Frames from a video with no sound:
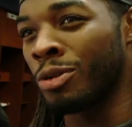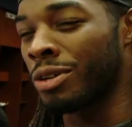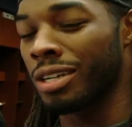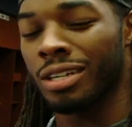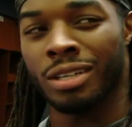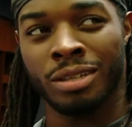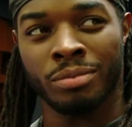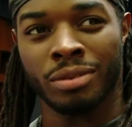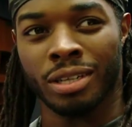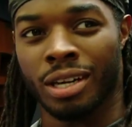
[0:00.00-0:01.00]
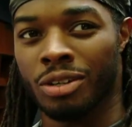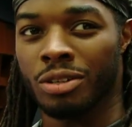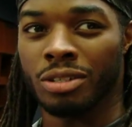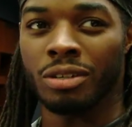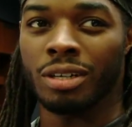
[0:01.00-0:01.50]
more to come, and I know
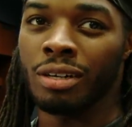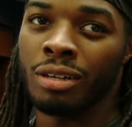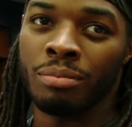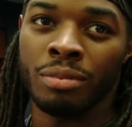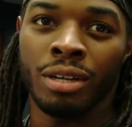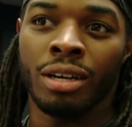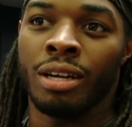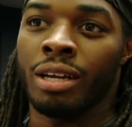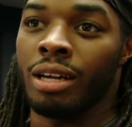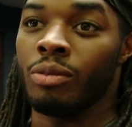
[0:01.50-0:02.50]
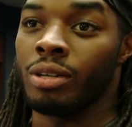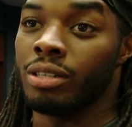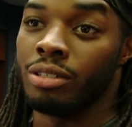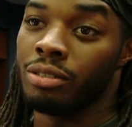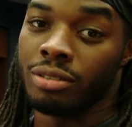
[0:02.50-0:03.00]
it's gonna come. And when it
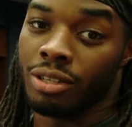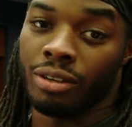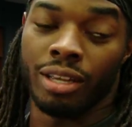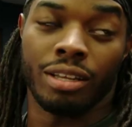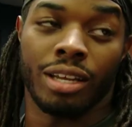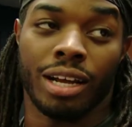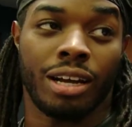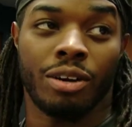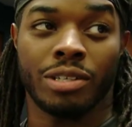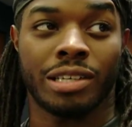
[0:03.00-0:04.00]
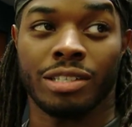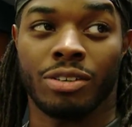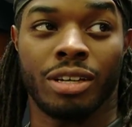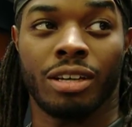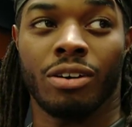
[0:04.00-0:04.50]
do, it's gonna hit. And like I always say, it's gonna
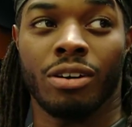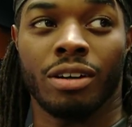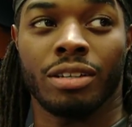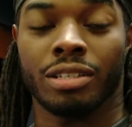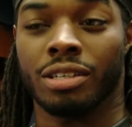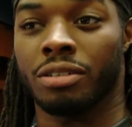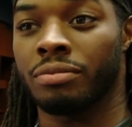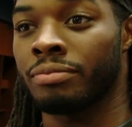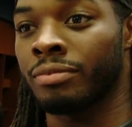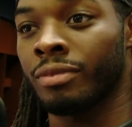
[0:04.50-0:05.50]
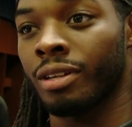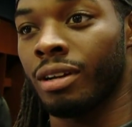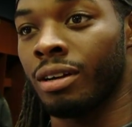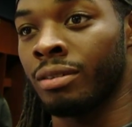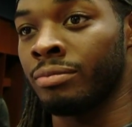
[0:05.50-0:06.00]
hit hard. And so,
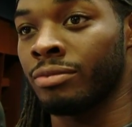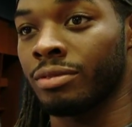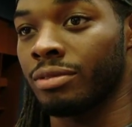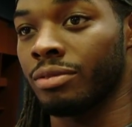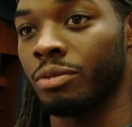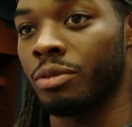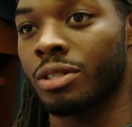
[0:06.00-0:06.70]
um, we